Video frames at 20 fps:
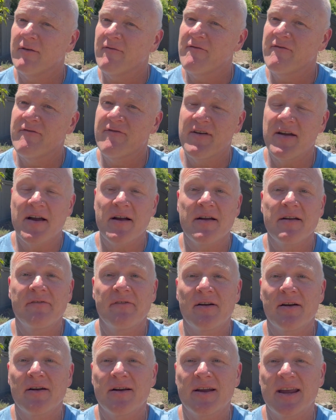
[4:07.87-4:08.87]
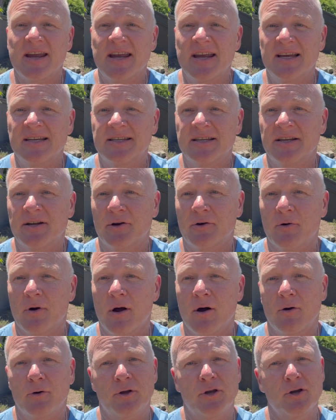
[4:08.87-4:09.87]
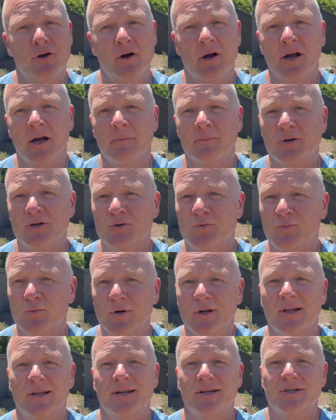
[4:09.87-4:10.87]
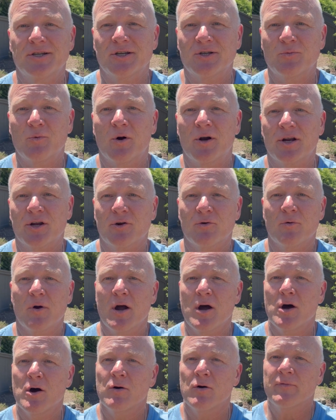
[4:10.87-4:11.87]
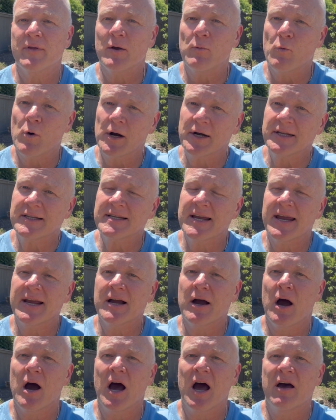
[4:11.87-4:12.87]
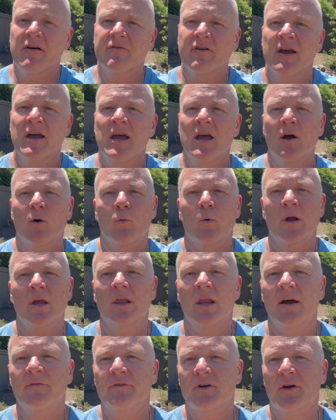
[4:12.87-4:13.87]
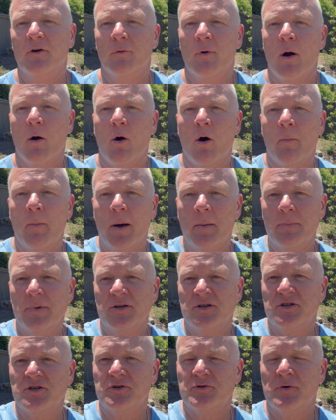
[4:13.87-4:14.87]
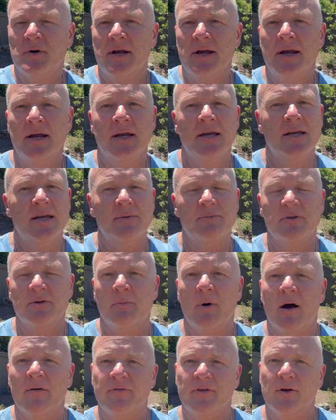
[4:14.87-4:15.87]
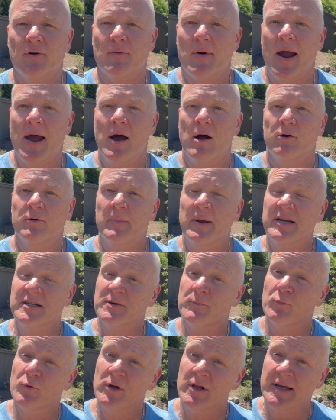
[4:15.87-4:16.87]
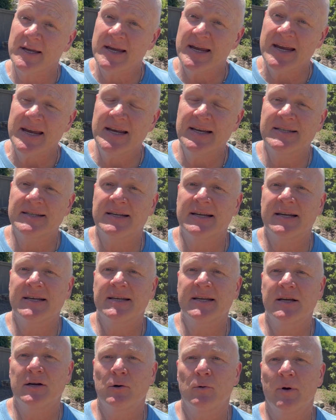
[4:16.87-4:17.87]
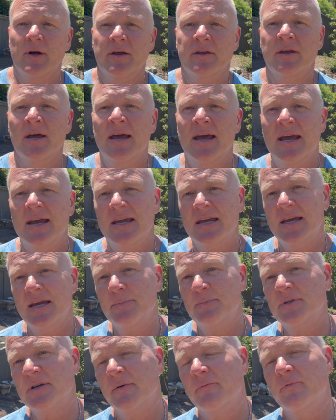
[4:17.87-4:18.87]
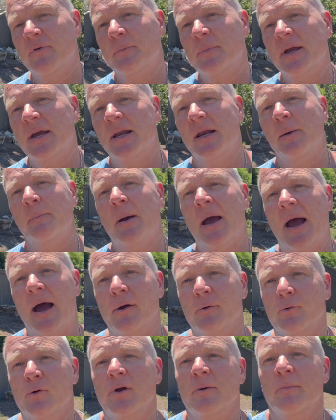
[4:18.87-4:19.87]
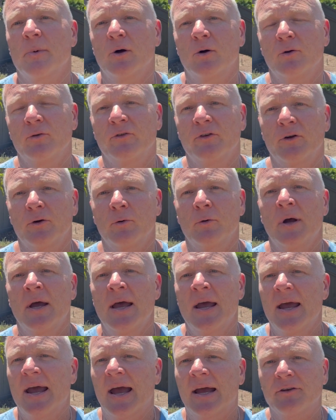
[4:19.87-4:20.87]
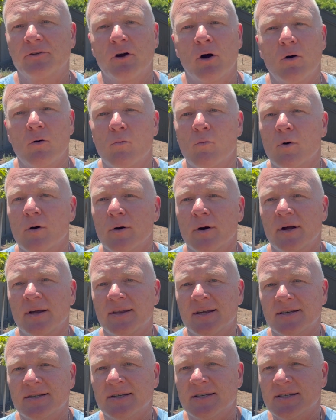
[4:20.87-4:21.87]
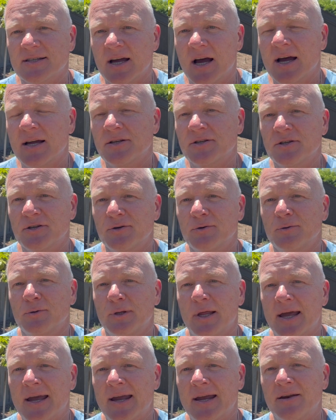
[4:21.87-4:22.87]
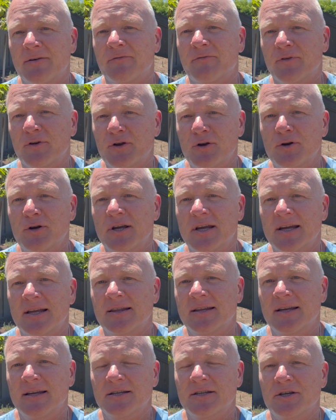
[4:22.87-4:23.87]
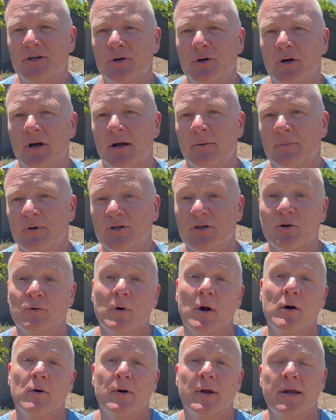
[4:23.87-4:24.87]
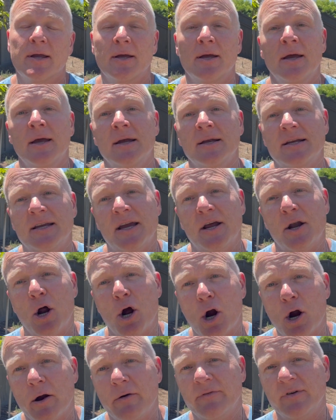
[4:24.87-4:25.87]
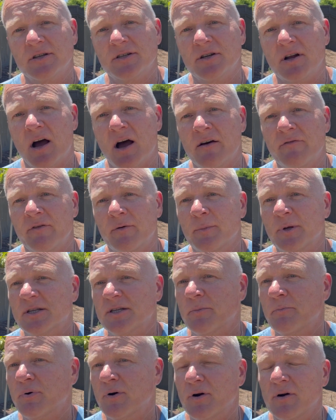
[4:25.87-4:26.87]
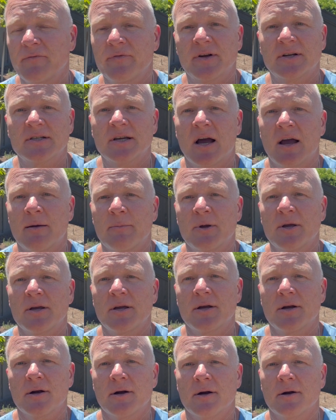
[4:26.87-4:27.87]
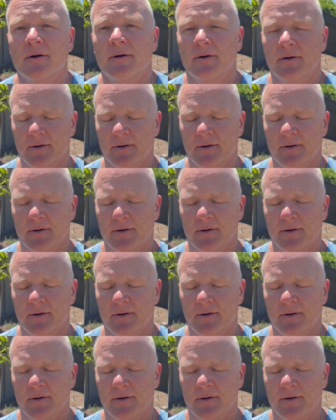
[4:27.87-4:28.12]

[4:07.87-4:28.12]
Very, very easy to grow. Cucumbers really just want to grow. They want to take off. We love to grow them up a string, keeps them off the ground, makes them really easy to deal with, keeps them from getting powdery mildew. And don't worry, this is not too late for you to get these cucumbers growing, get harvest off them. It's a perfect time of year.